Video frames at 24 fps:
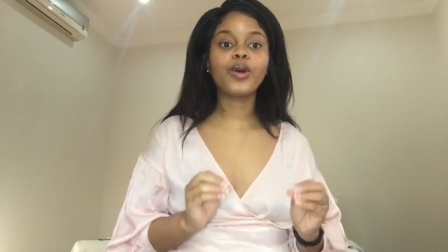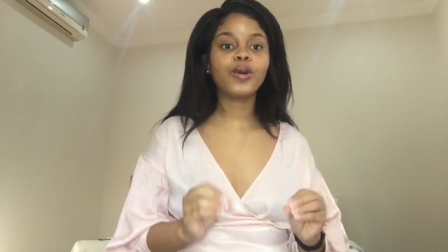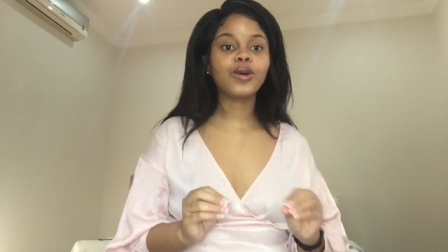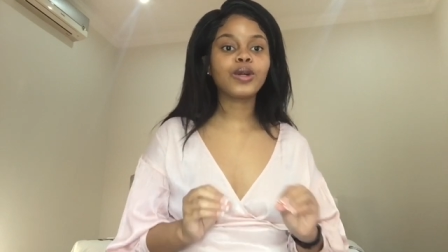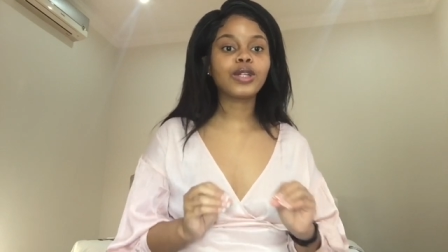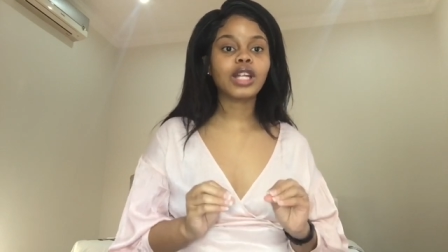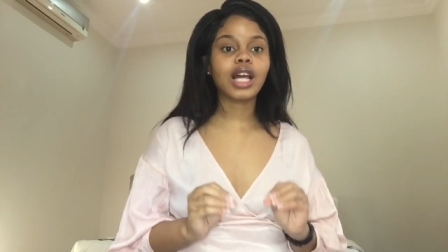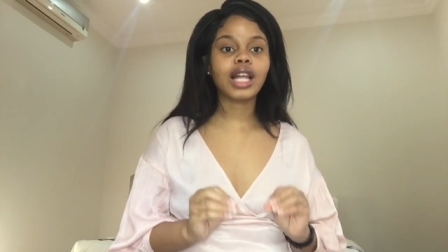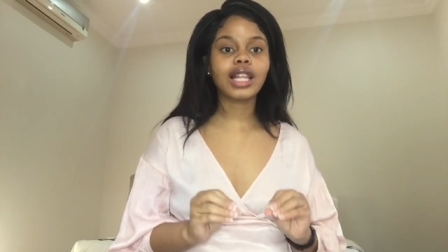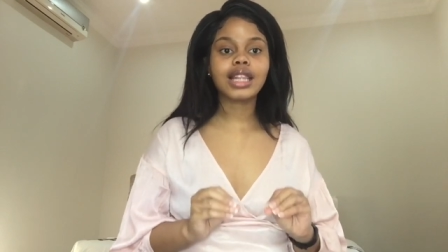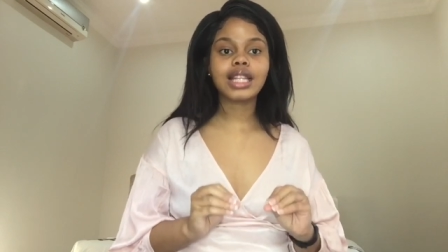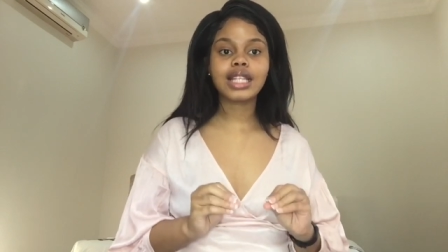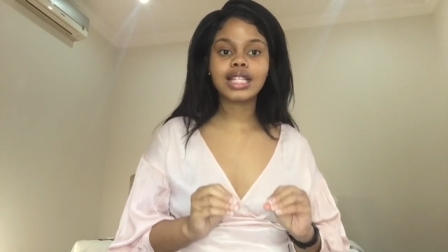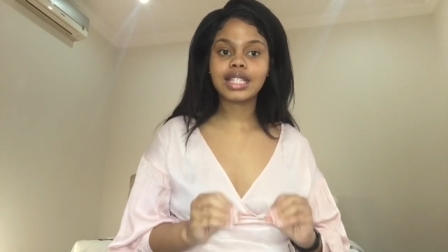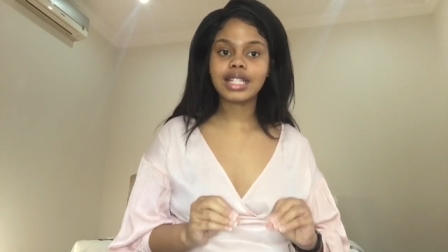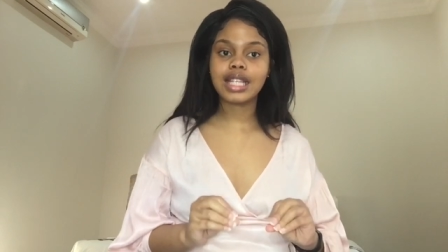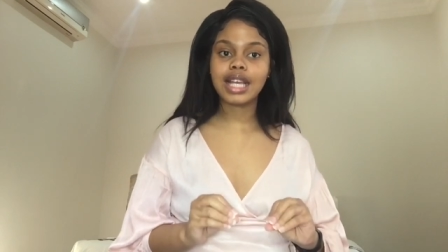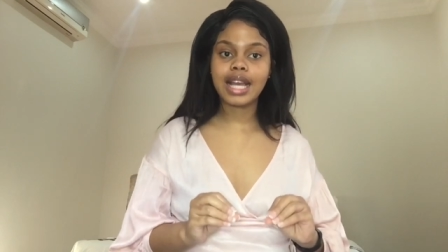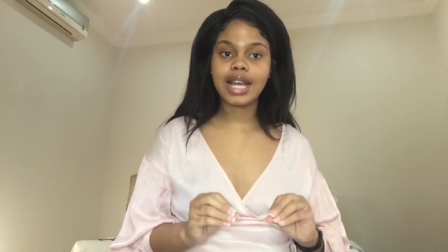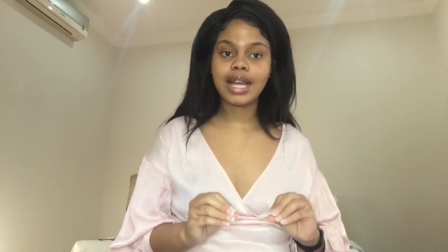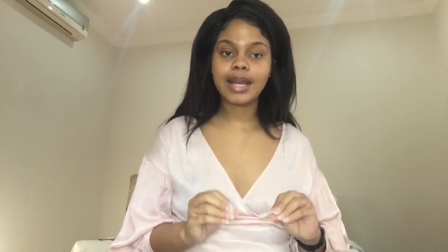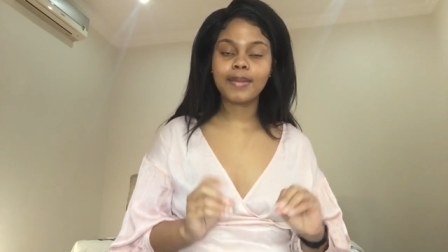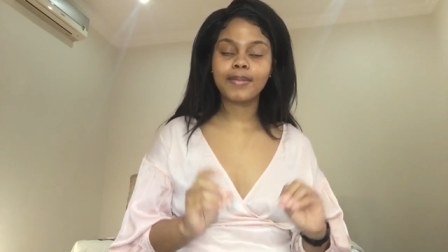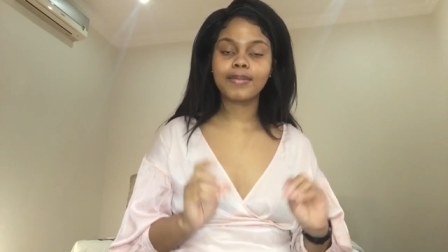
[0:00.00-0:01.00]
we're not the
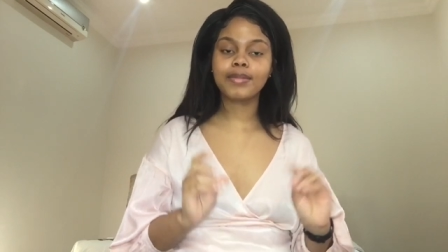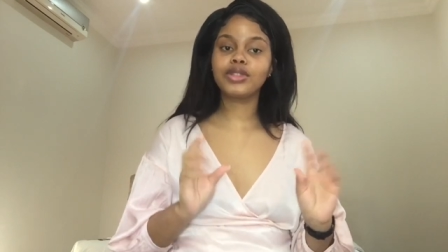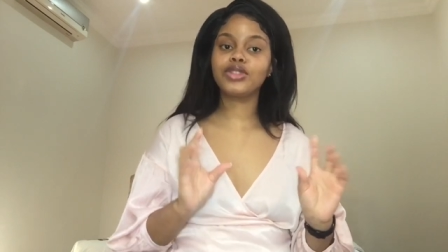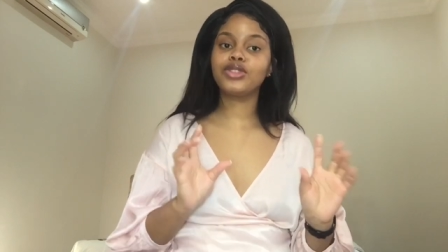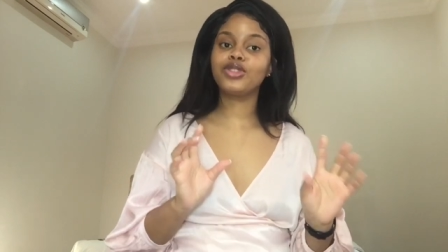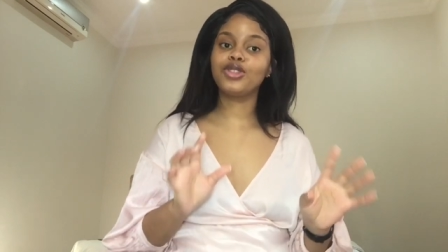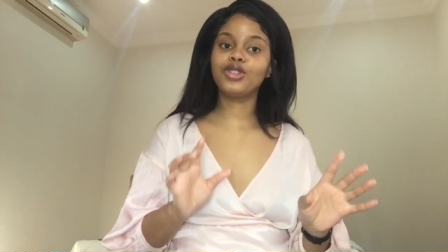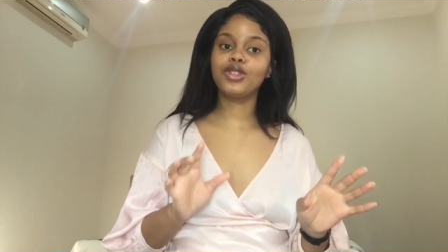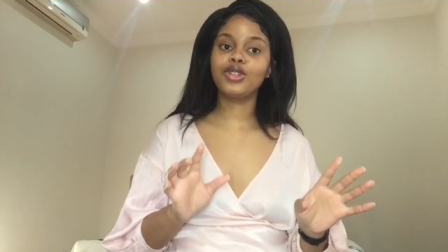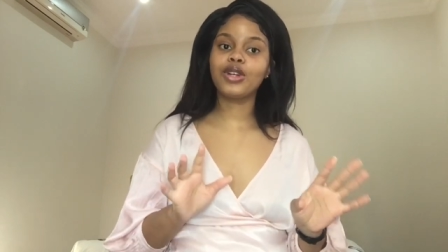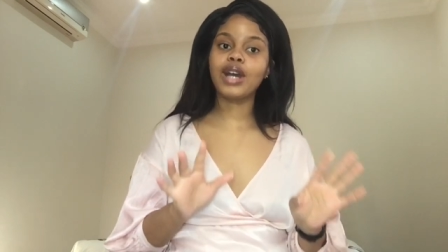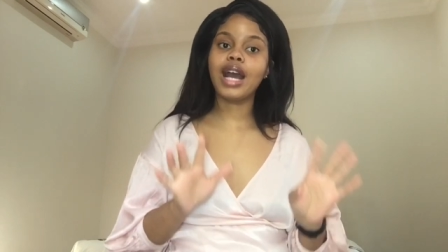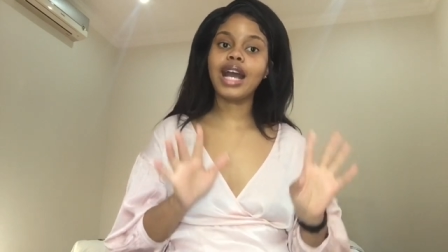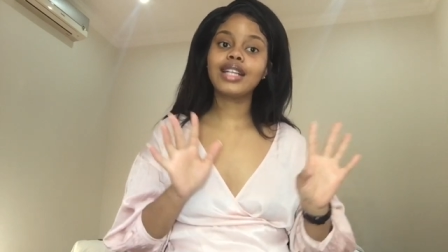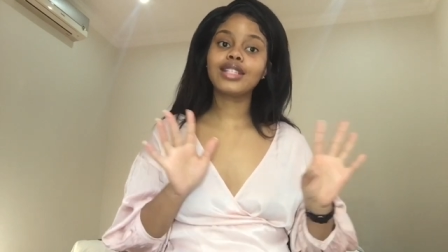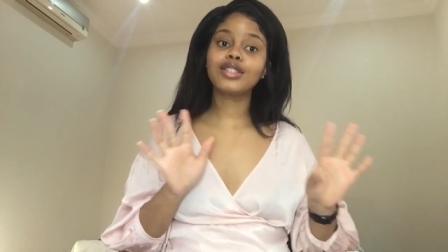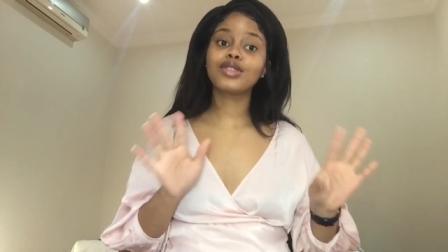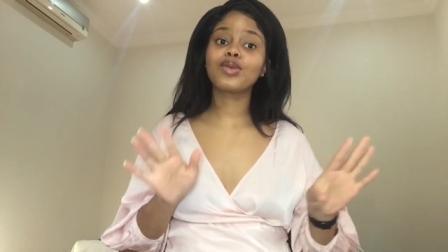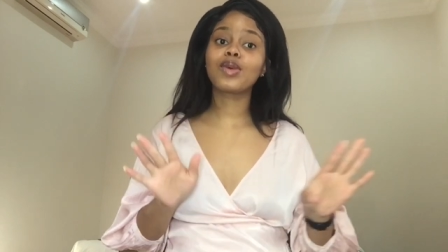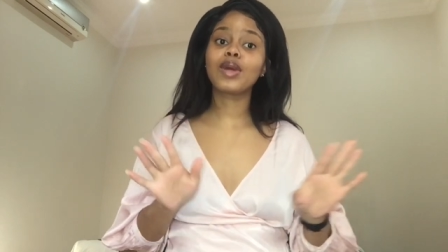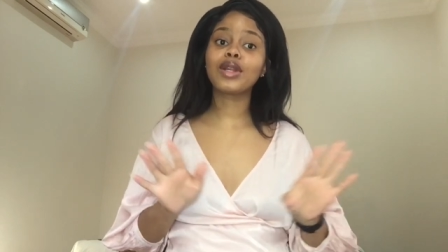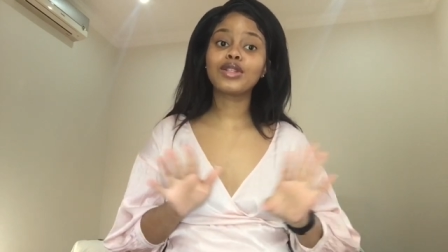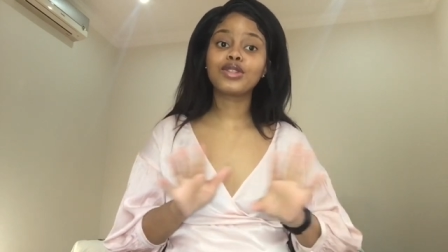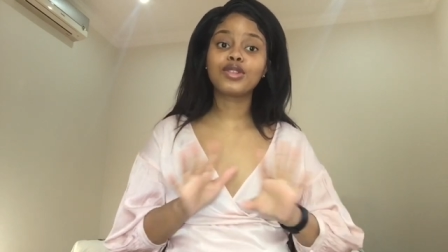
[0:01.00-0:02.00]
same but you know i
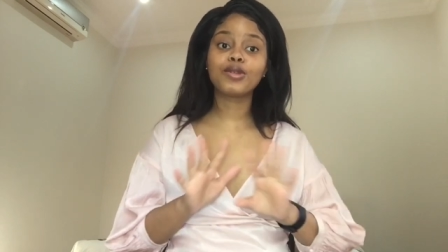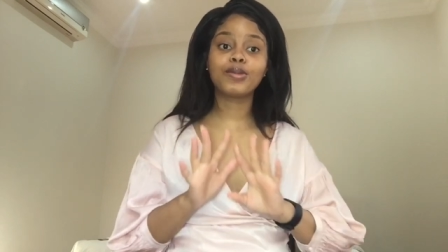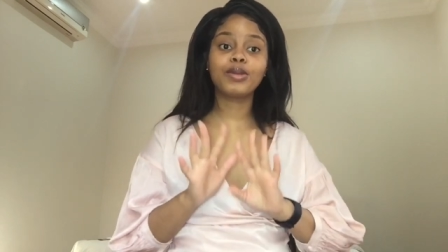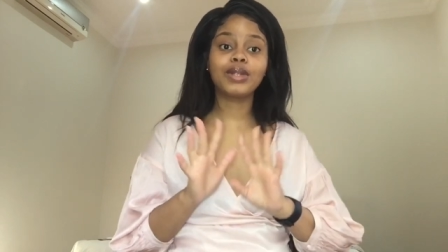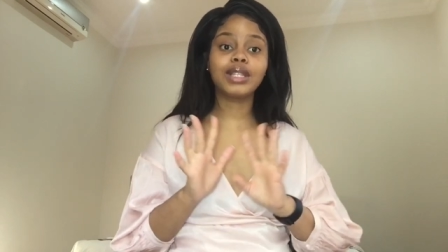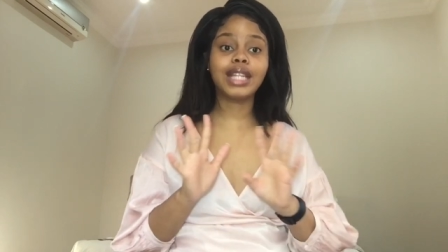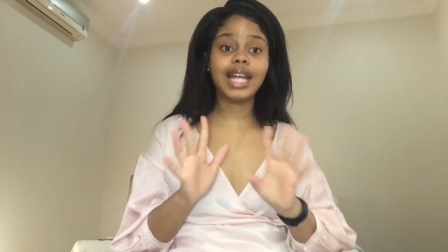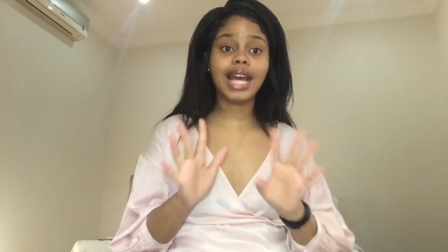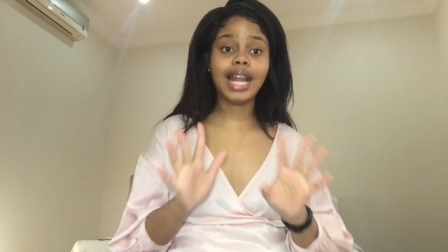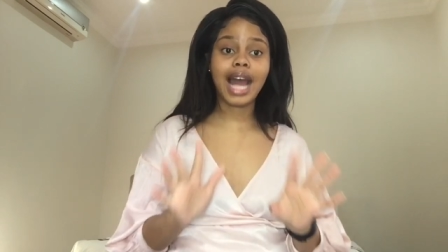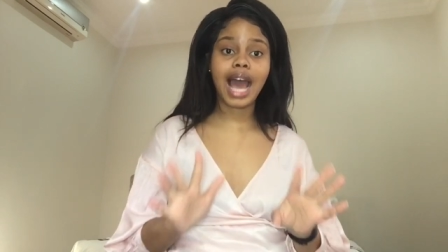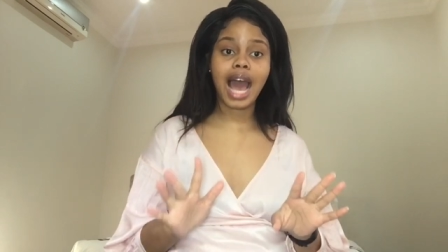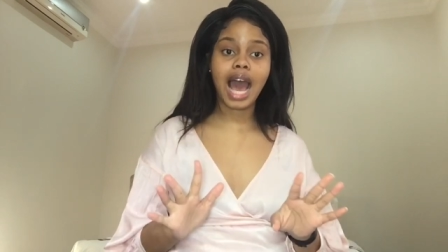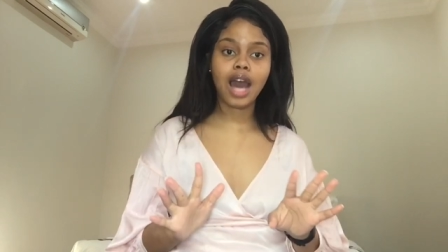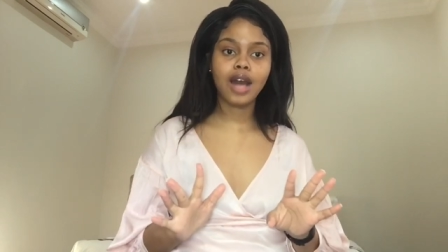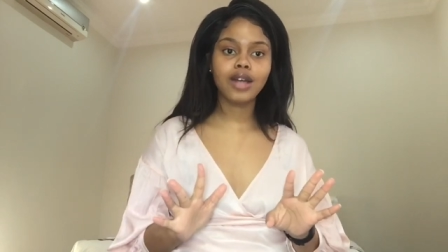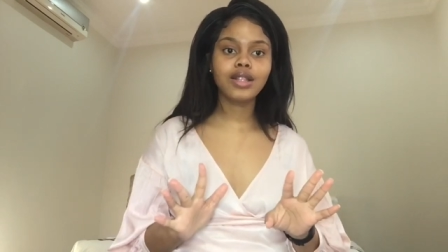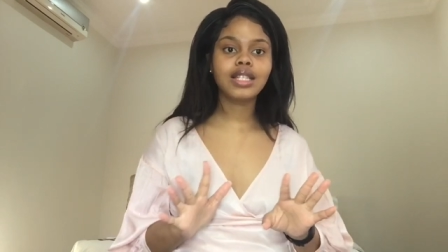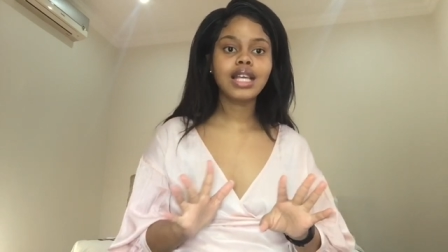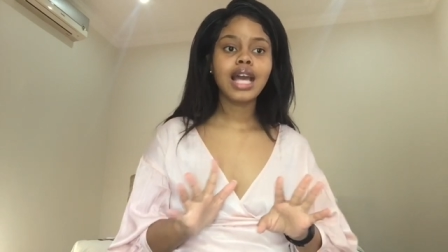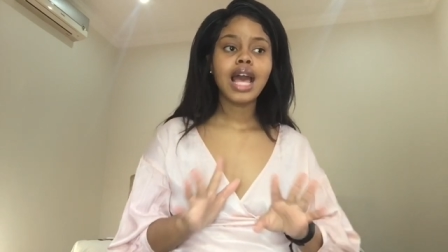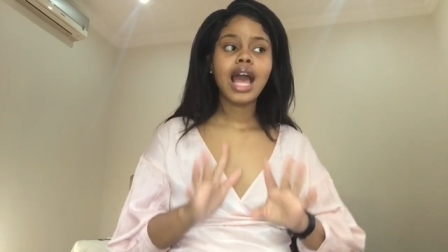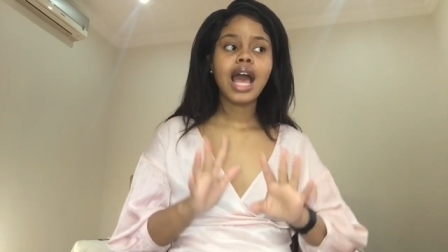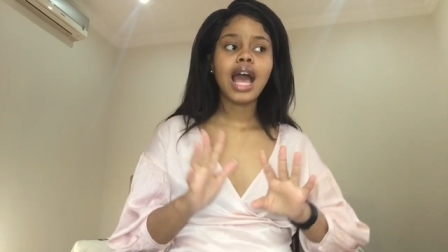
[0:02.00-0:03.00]
just wanted to put that out